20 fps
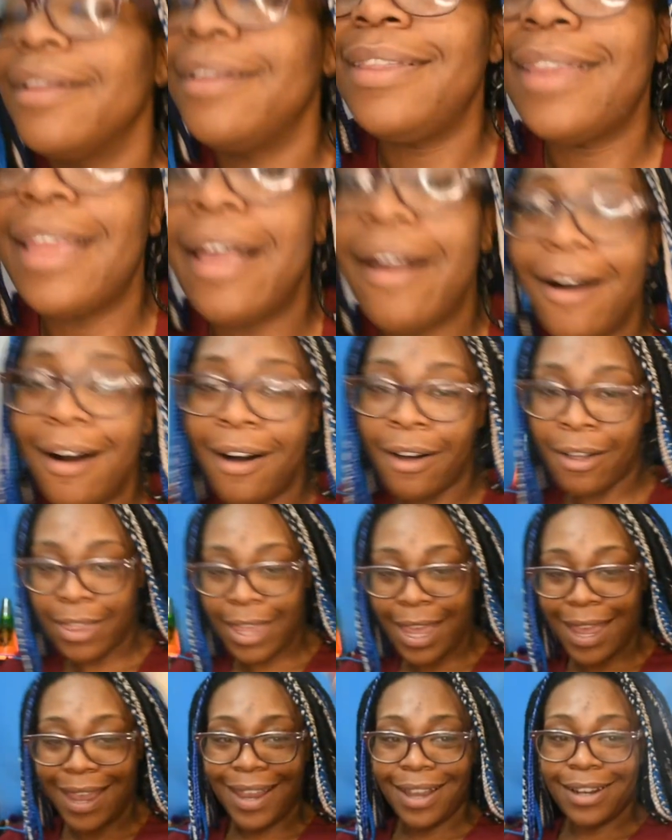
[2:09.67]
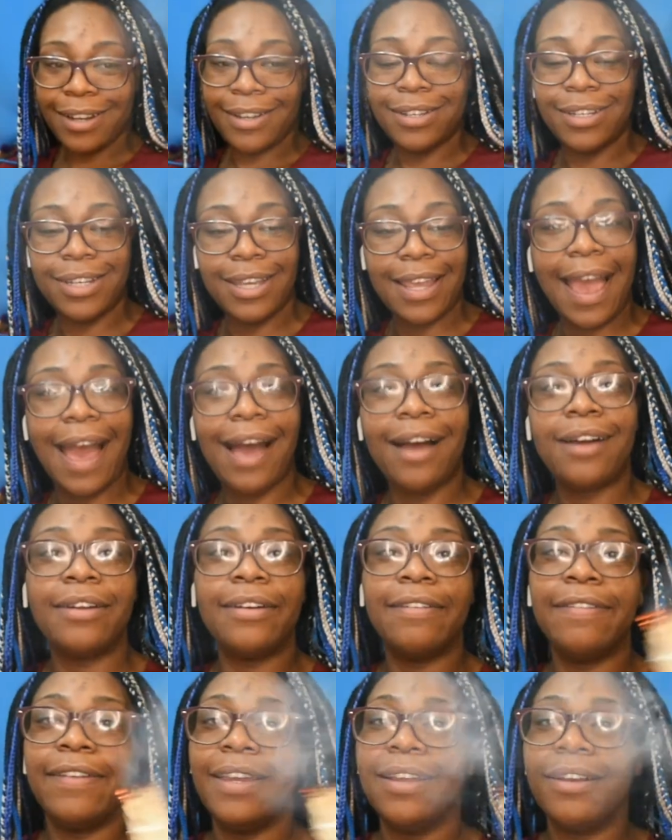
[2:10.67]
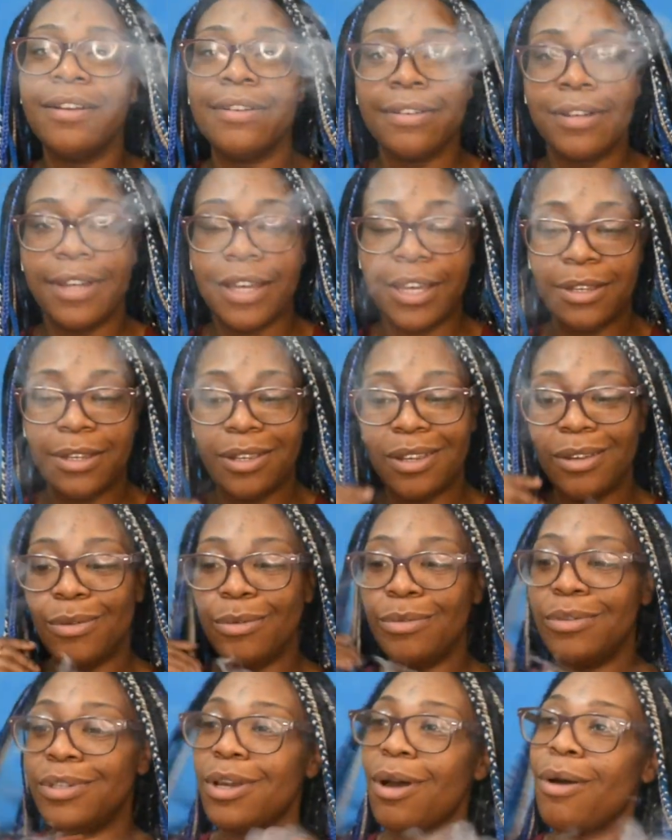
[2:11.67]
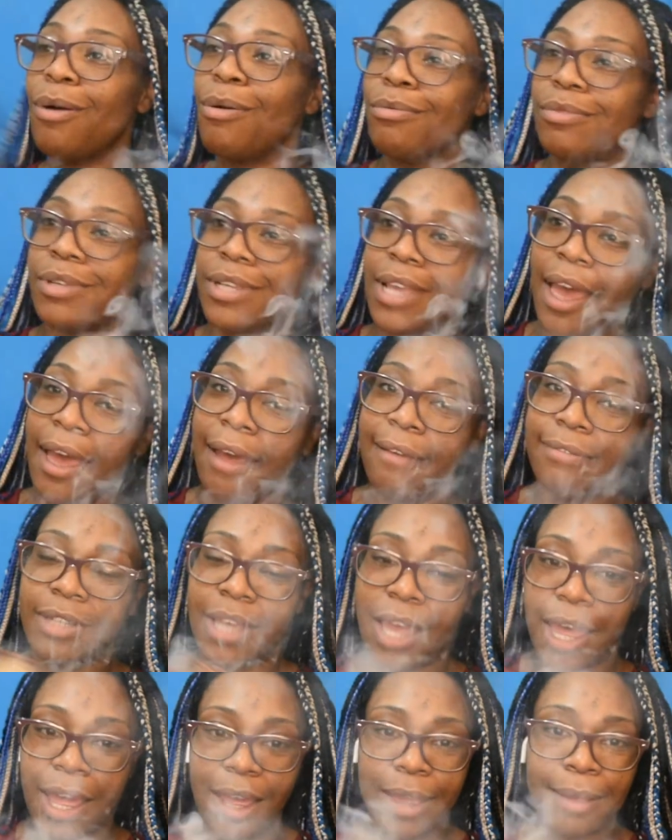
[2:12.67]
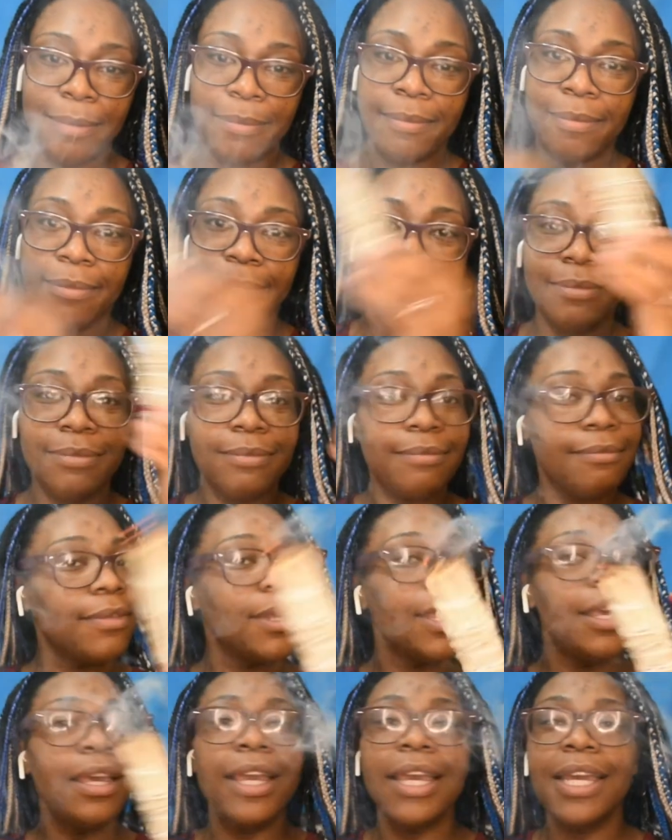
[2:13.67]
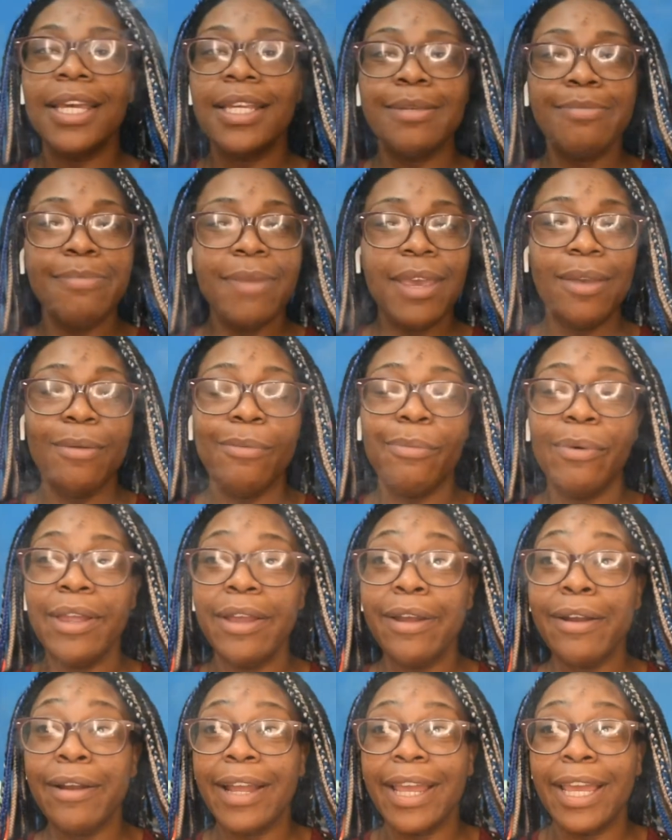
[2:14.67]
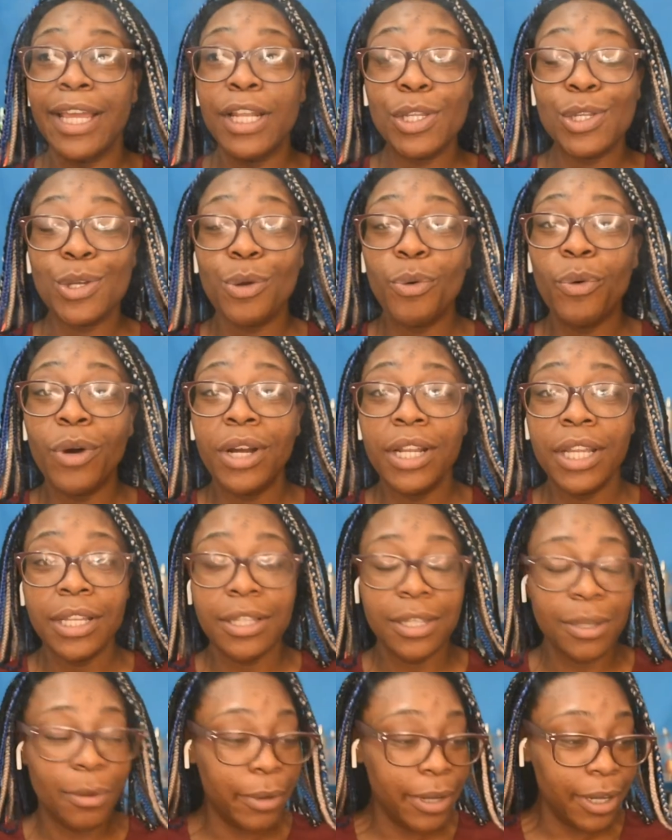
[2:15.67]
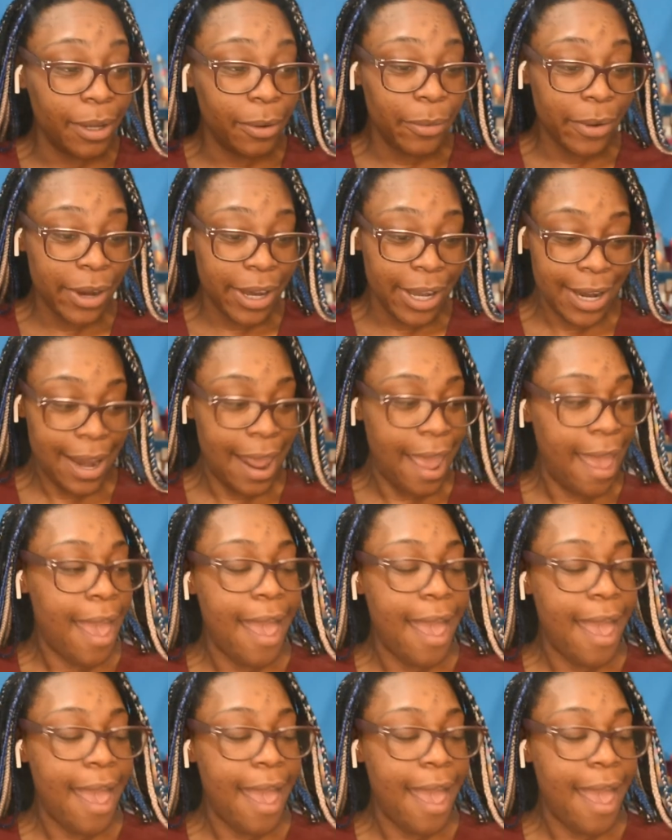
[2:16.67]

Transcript: Let all that energy out of here, because who don't have time? It's me. We are in 2021.